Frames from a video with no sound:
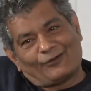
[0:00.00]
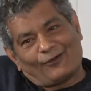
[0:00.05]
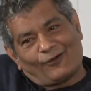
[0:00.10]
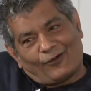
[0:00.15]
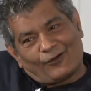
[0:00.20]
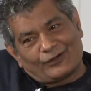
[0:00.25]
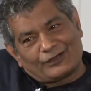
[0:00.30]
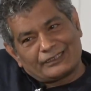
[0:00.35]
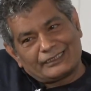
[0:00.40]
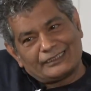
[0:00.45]

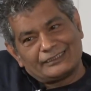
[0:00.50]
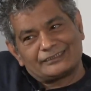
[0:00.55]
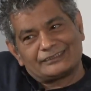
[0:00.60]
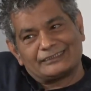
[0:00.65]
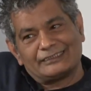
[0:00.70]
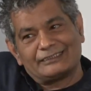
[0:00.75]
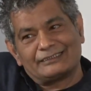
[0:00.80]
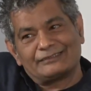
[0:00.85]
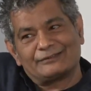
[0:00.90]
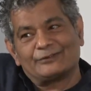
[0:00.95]
or against
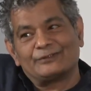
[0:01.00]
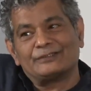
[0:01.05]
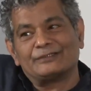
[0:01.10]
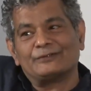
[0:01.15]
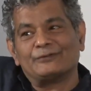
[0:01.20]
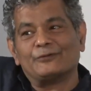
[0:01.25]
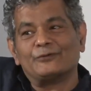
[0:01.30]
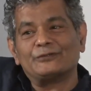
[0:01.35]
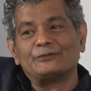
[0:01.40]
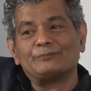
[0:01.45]
their
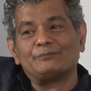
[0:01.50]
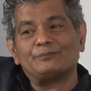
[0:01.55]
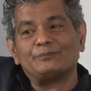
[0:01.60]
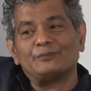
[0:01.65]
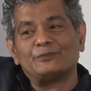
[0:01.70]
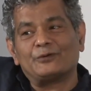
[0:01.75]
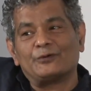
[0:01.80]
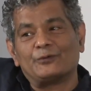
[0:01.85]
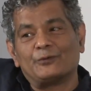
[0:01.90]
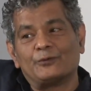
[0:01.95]

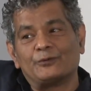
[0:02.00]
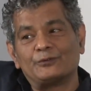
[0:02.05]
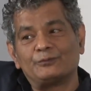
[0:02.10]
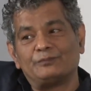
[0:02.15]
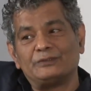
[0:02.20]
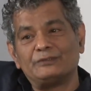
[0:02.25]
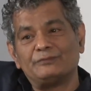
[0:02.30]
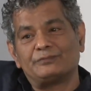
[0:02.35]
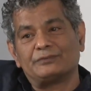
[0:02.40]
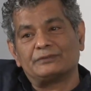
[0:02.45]
own
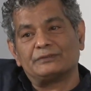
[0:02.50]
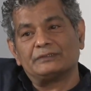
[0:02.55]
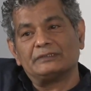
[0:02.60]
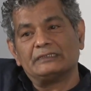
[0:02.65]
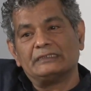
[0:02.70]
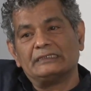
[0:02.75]
people.